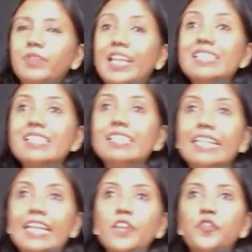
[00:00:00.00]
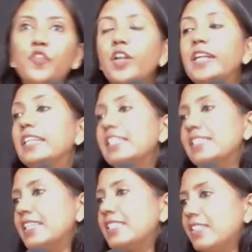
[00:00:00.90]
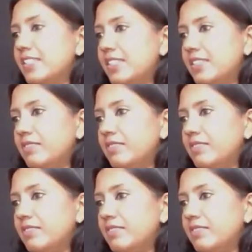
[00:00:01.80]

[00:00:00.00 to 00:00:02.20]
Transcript: there is a need for intercessors.